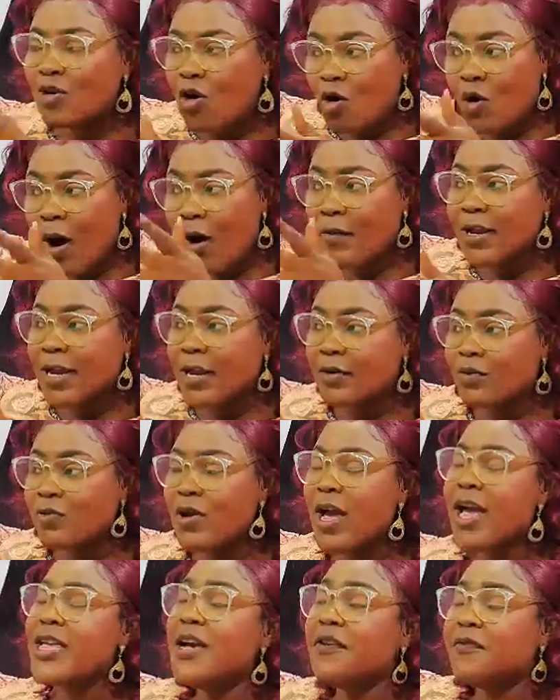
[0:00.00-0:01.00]
okwakoye no
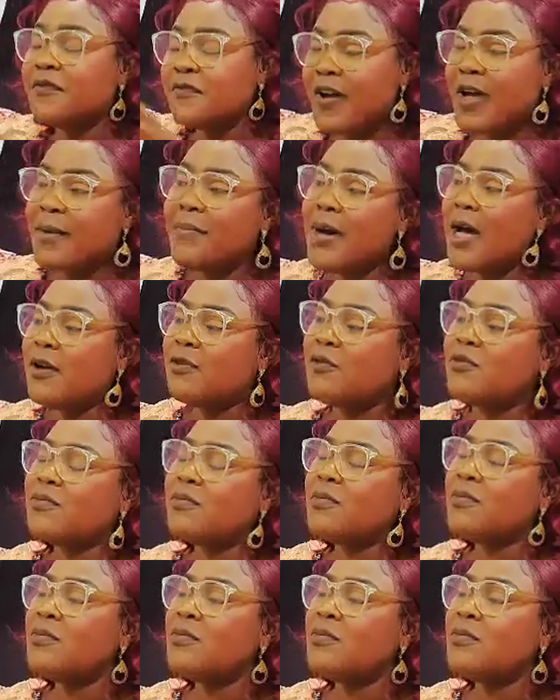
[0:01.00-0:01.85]
e ye fine man no